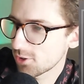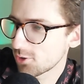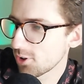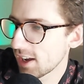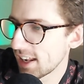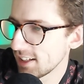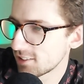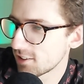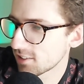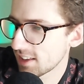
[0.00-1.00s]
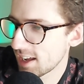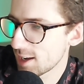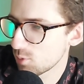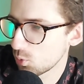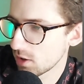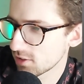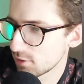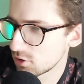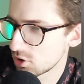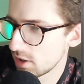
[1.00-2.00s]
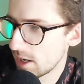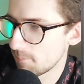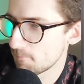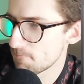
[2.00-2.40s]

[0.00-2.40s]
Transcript: stronger heading into this game, but Western have shown up.